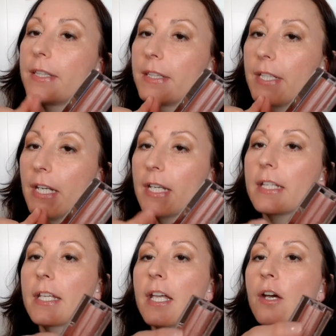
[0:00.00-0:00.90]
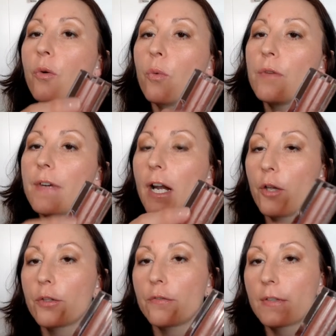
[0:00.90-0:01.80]
tint with a
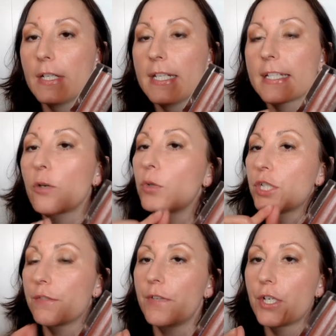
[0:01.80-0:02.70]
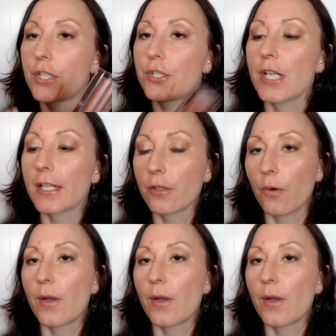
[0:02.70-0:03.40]
lot of glitter, which is very gentle.